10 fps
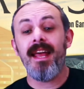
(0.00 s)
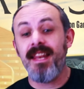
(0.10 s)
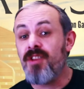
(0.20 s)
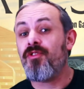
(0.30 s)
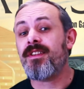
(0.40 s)

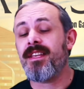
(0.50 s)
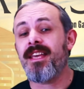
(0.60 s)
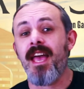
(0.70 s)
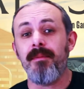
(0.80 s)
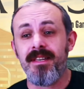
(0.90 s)
An interesting
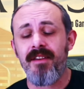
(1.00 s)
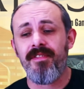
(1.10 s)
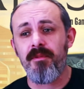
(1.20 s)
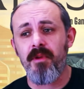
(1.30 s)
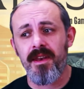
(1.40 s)
game, and
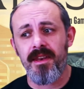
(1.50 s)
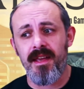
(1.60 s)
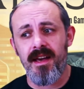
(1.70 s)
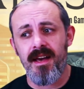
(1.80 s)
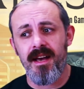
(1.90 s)
definitely one
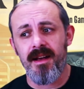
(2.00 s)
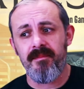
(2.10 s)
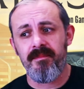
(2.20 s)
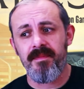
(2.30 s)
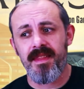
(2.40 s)

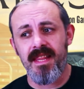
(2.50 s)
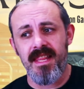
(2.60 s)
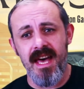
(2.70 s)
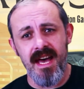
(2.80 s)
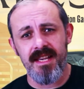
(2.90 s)

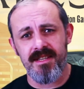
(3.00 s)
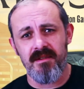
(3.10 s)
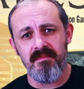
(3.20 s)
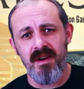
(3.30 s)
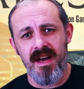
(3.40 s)
that is
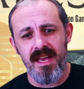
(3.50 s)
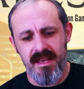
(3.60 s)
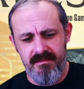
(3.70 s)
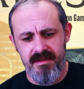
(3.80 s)
on my